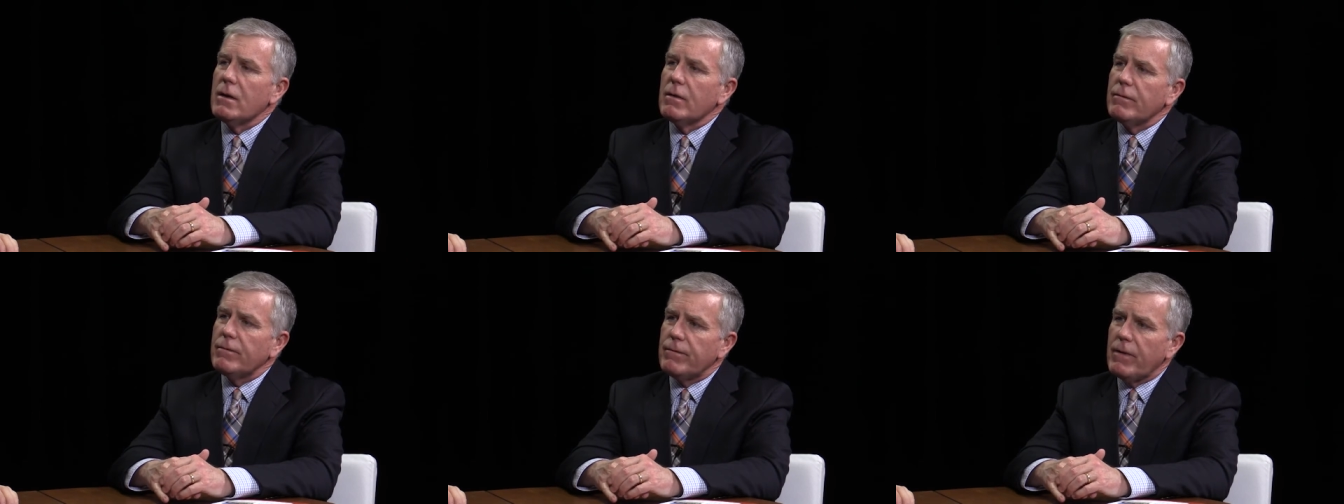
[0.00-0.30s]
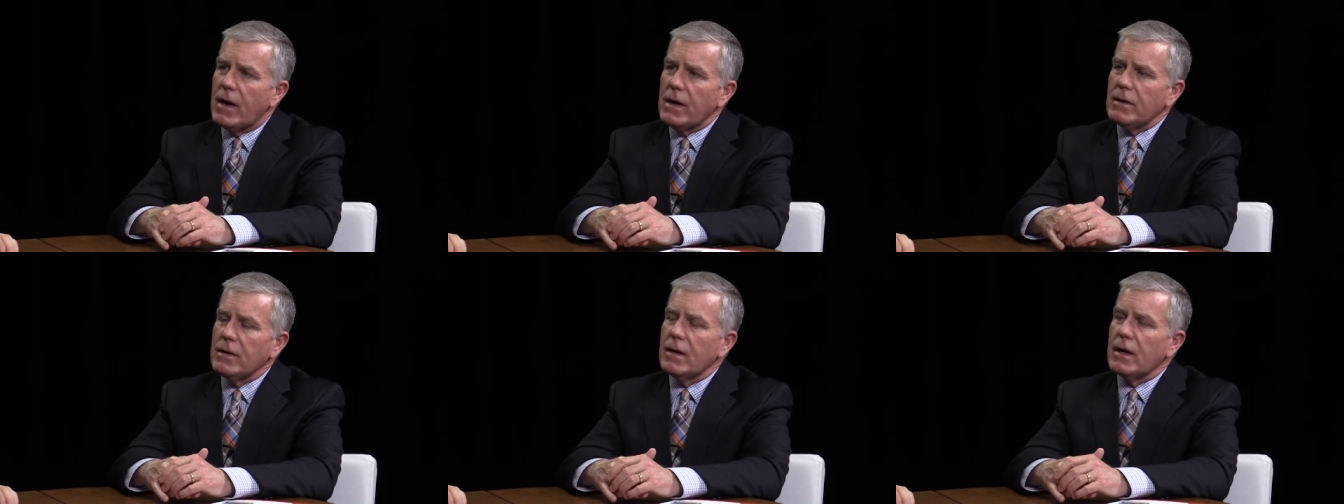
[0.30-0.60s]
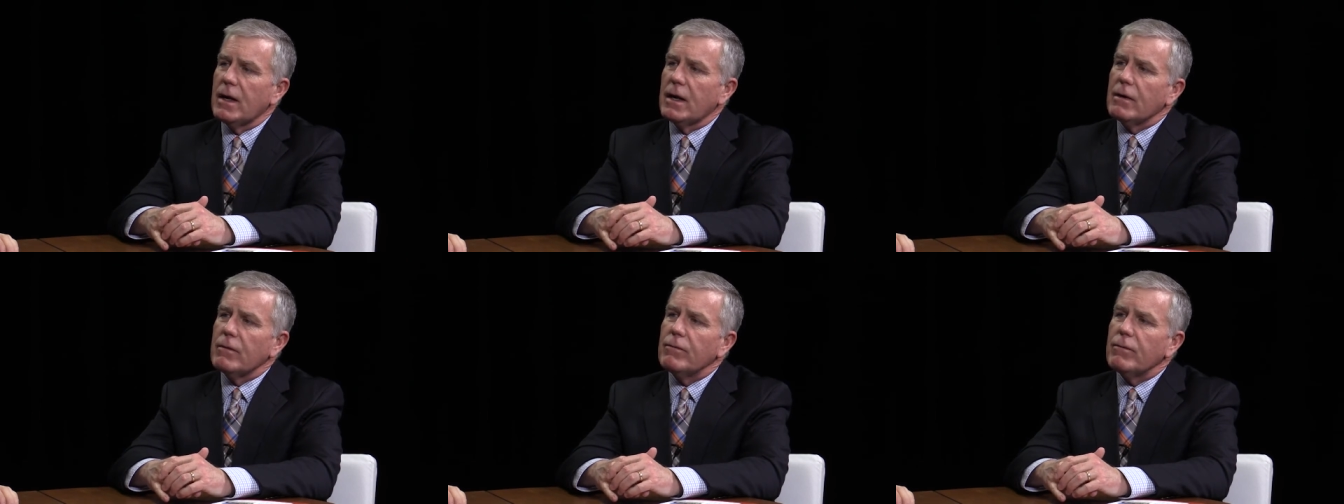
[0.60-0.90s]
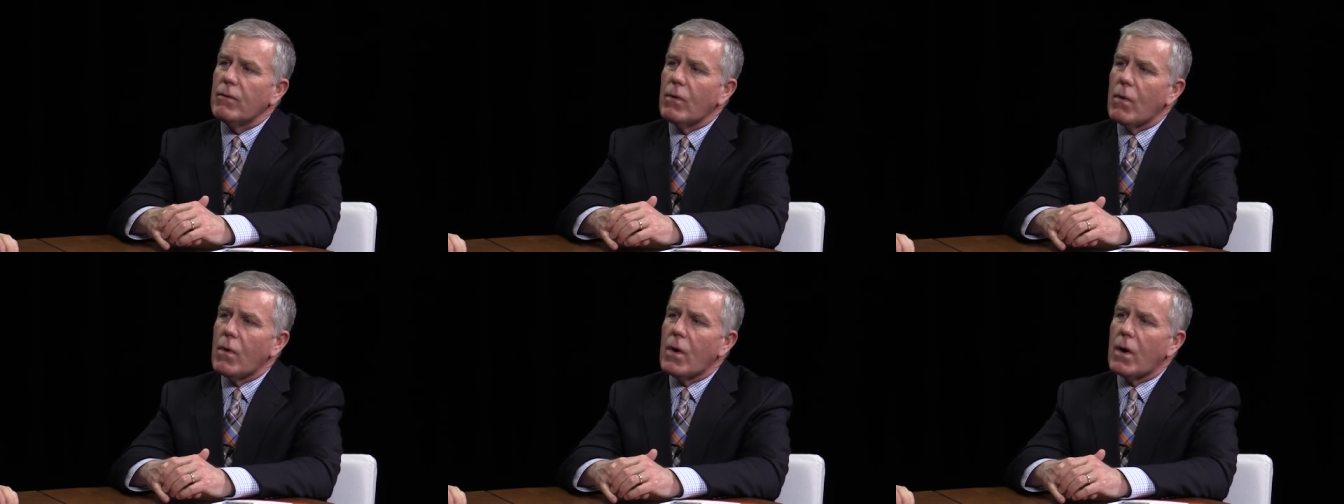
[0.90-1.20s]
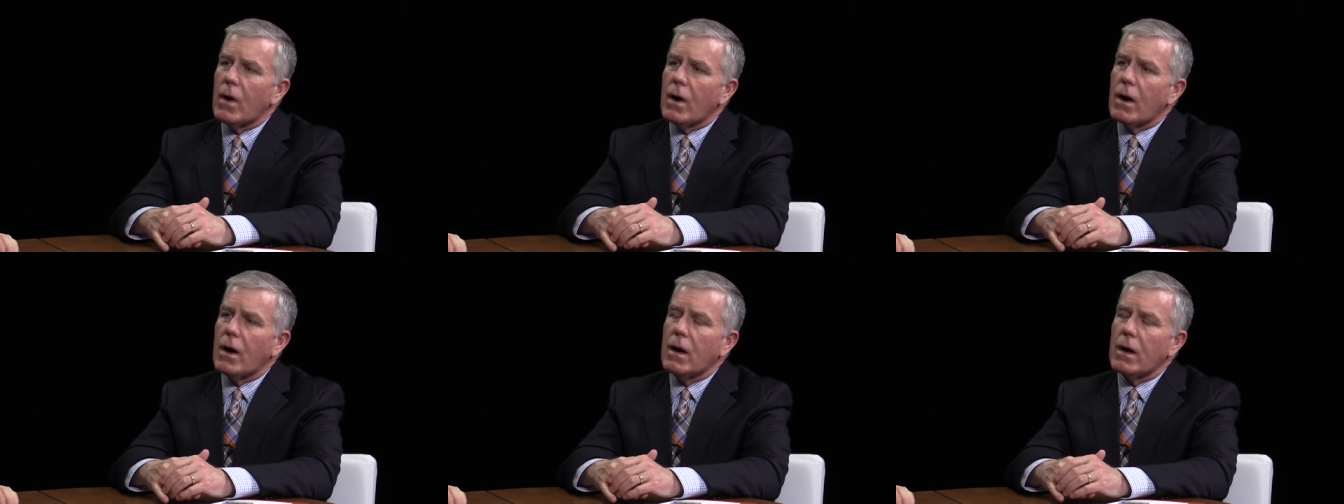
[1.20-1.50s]
funding
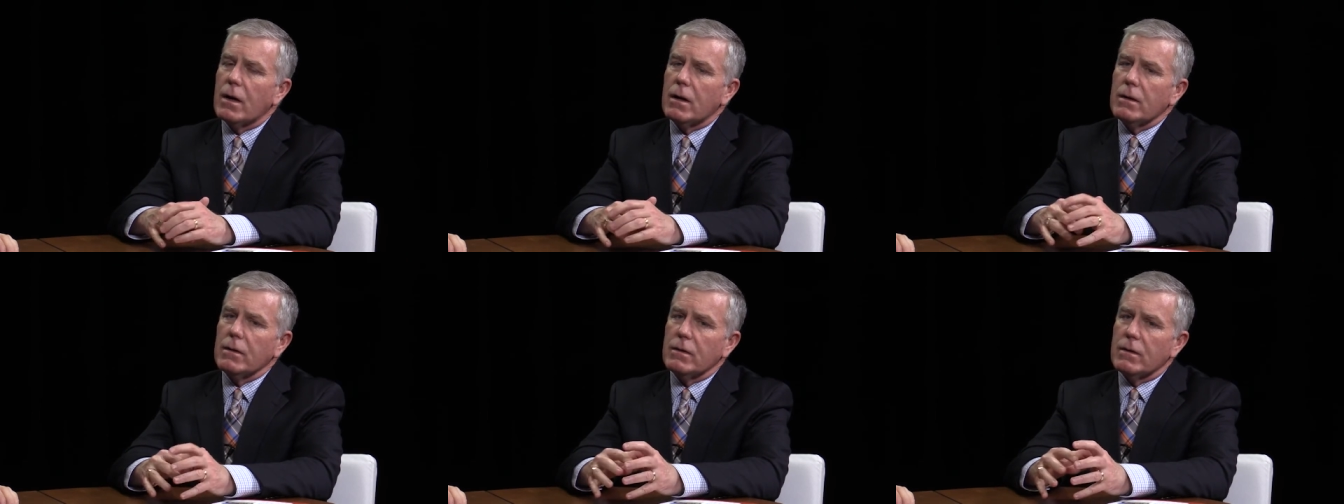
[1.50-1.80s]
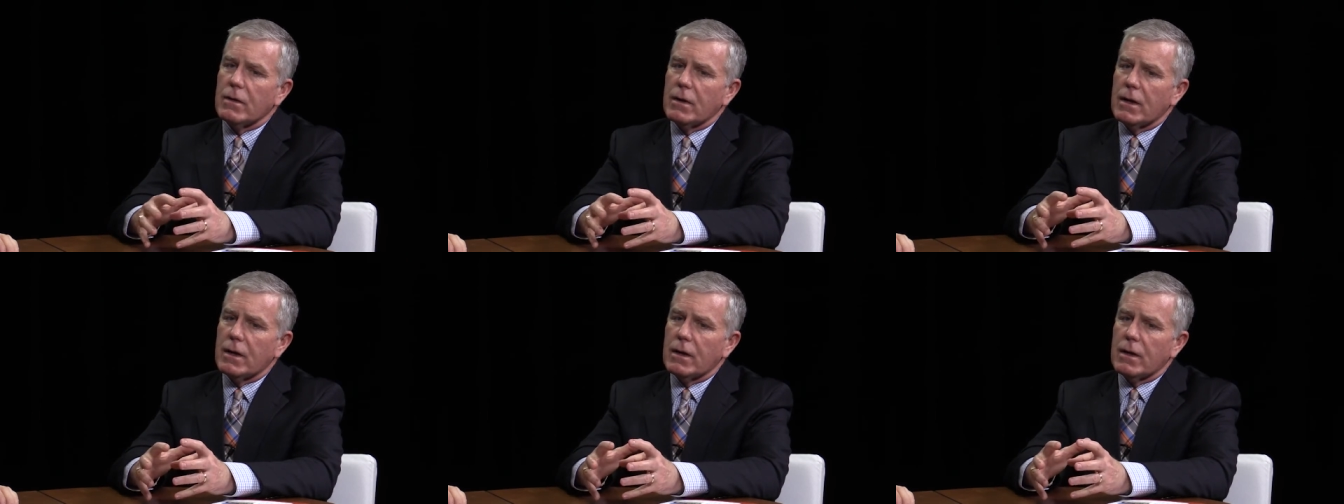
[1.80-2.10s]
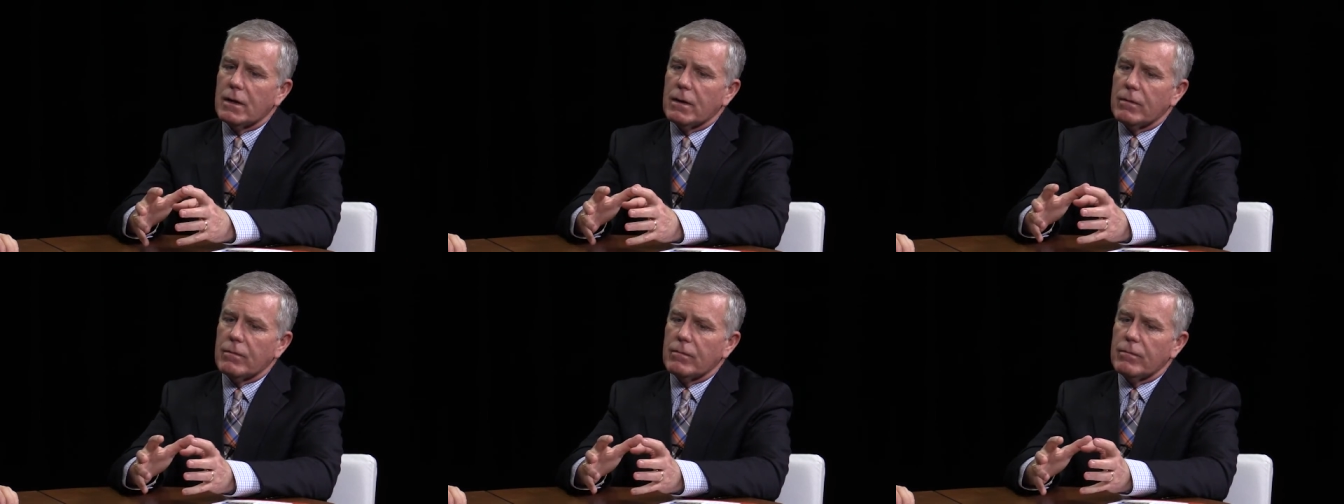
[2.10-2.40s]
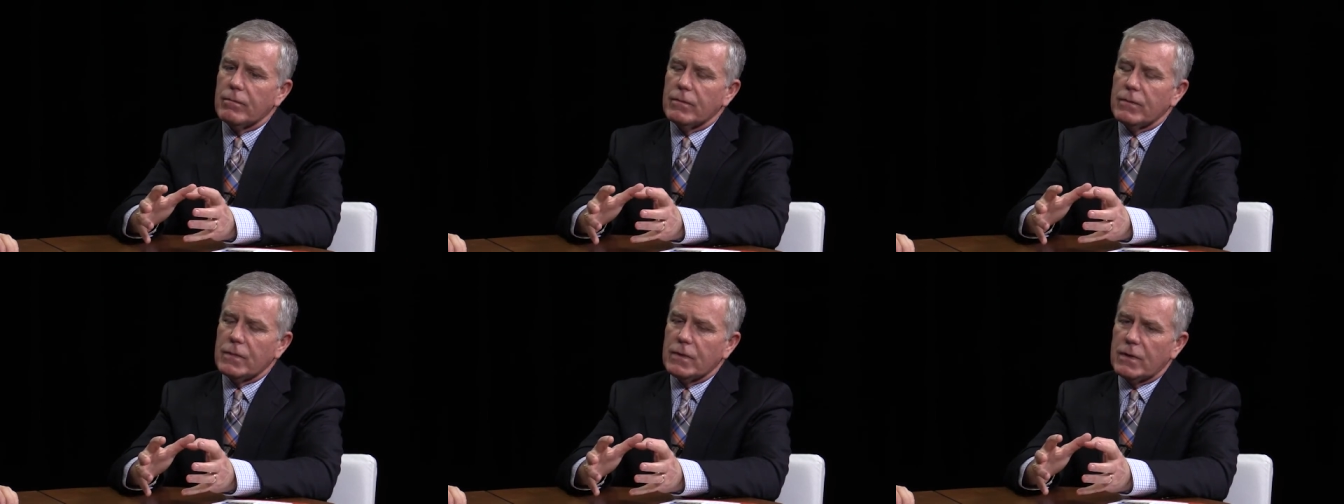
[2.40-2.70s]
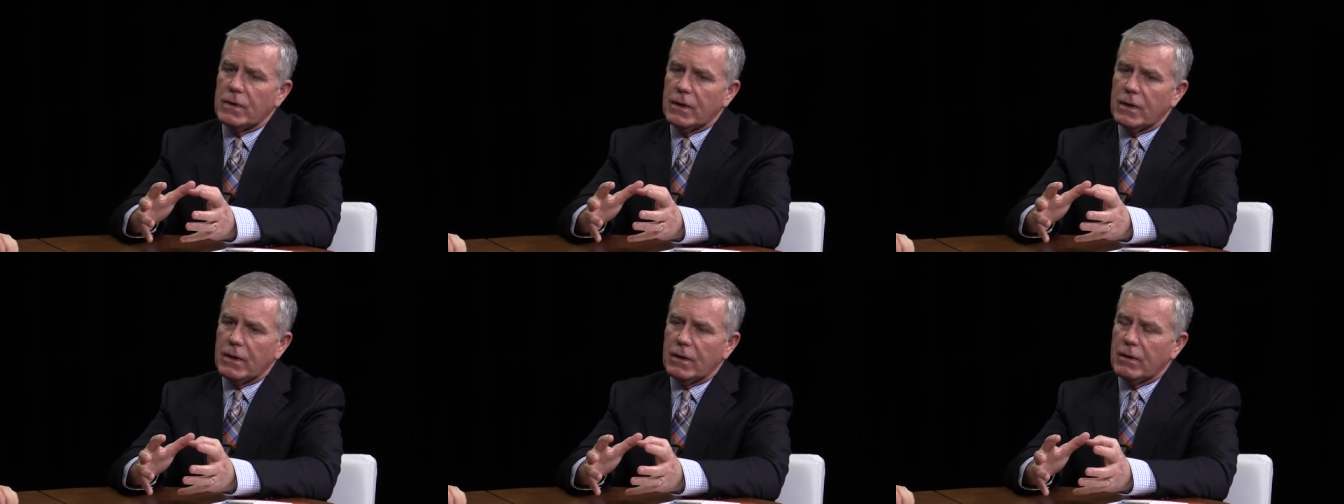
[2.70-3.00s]
for the
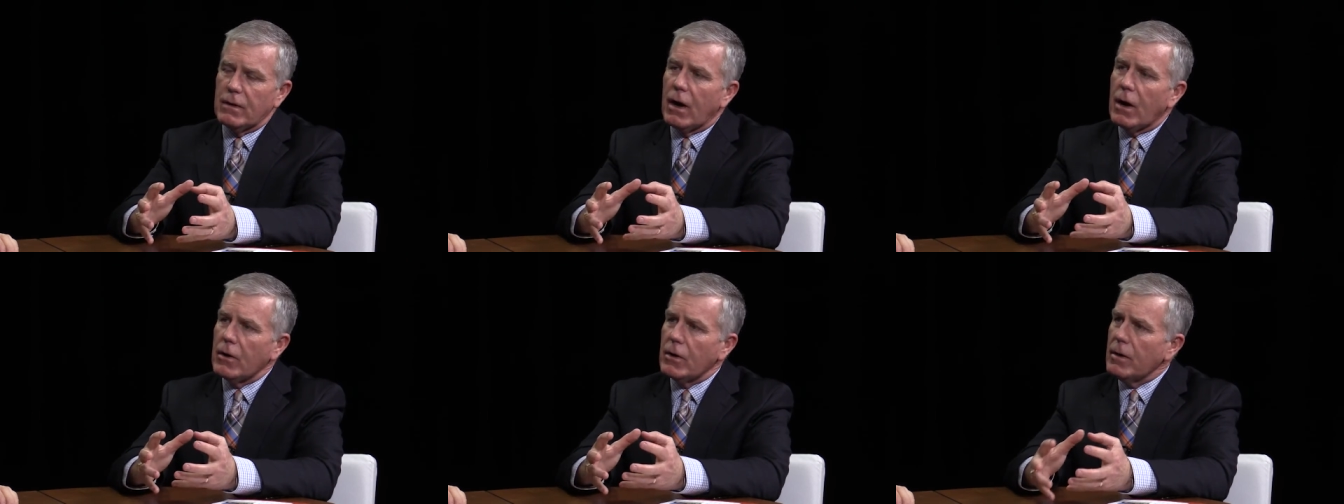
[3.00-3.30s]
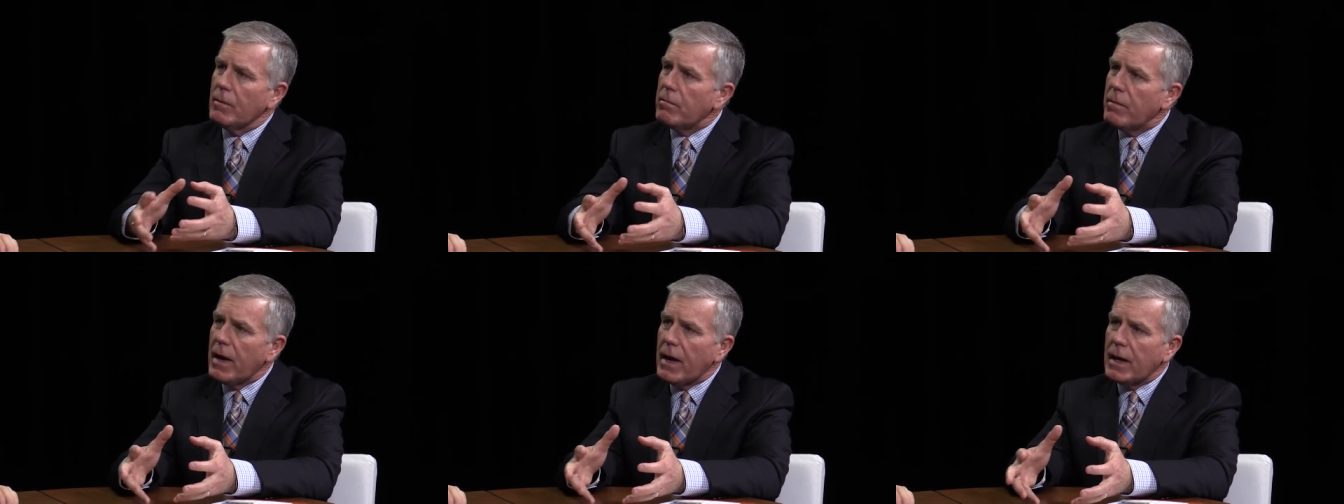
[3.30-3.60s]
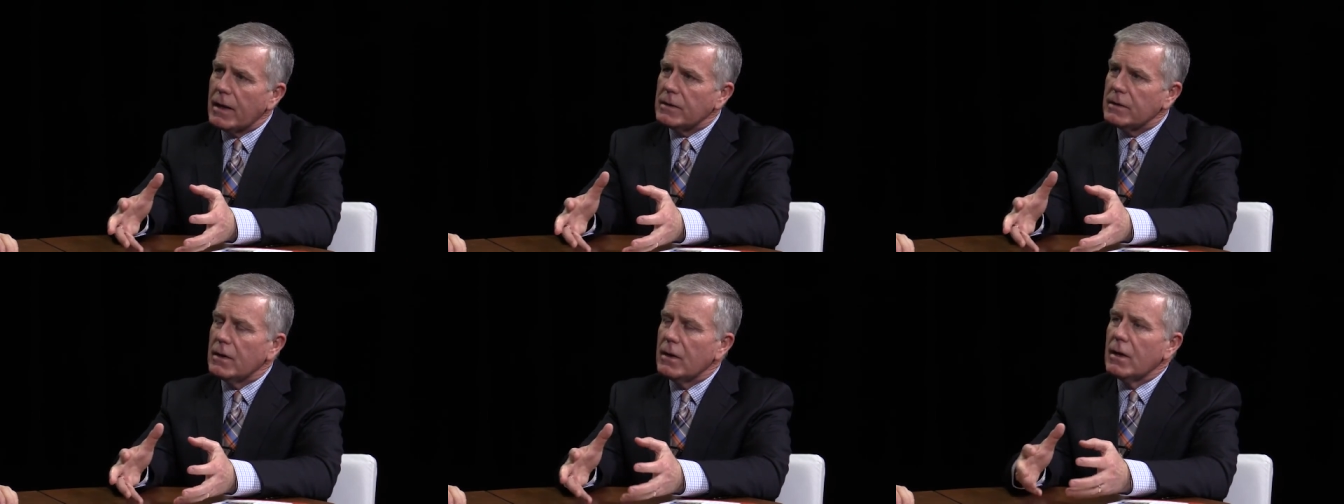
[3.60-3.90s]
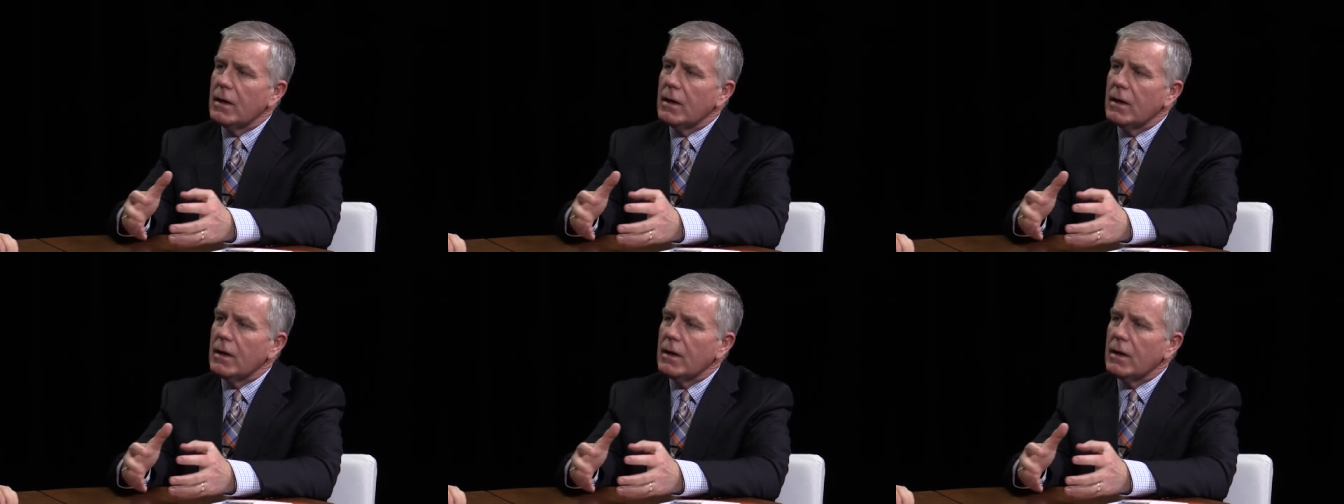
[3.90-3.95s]
the 100 bed